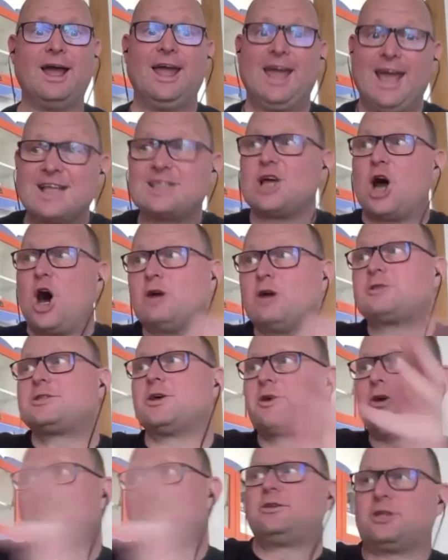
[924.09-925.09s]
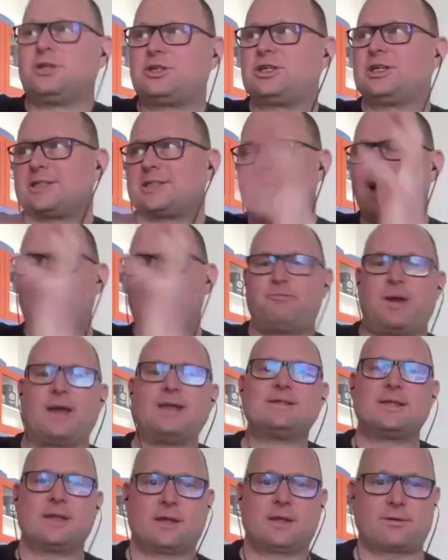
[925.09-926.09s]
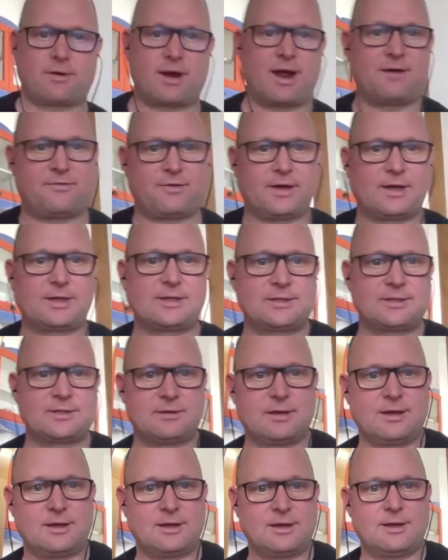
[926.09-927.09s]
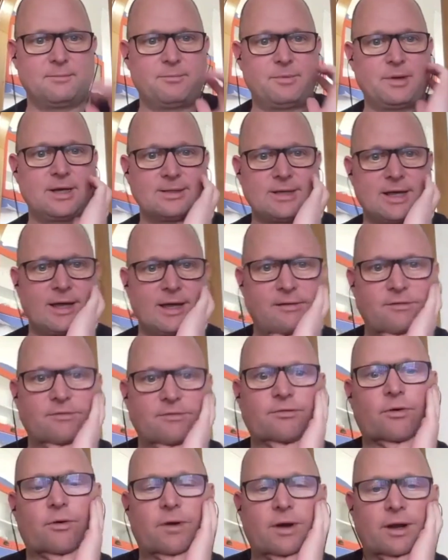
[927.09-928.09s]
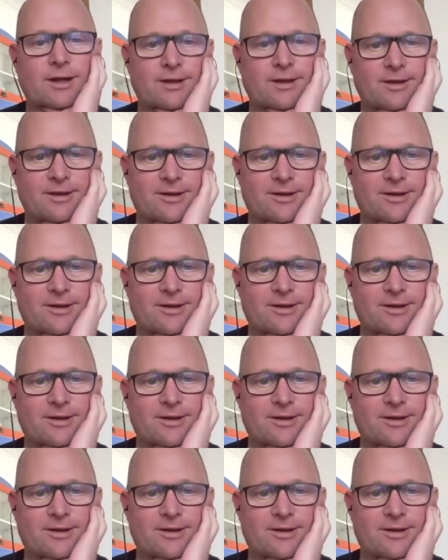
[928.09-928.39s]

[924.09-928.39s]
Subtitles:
it's also good to just have basic graphics because I can afford it.